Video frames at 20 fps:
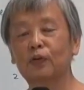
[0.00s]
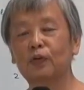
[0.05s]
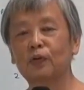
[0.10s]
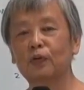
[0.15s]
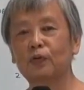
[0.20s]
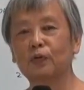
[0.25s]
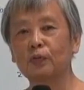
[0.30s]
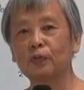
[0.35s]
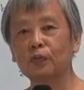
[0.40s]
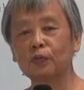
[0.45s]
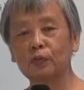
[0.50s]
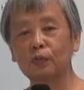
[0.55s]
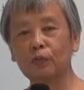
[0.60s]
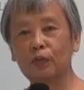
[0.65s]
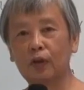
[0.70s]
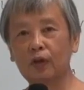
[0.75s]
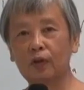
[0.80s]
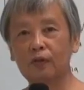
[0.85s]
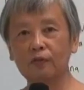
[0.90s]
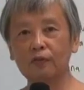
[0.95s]
So
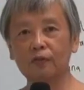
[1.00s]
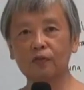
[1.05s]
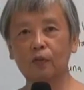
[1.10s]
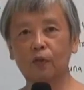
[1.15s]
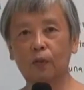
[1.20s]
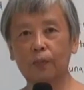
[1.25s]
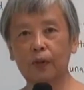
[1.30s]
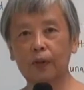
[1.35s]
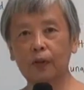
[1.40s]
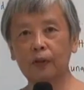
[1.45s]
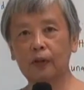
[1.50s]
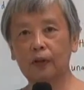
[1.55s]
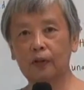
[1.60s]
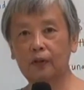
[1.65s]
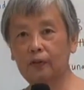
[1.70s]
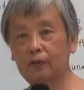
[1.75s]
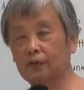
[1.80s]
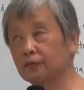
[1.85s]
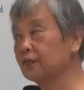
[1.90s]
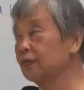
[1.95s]
today's topic
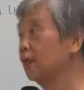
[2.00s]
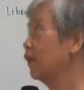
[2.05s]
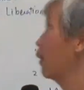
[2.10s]
is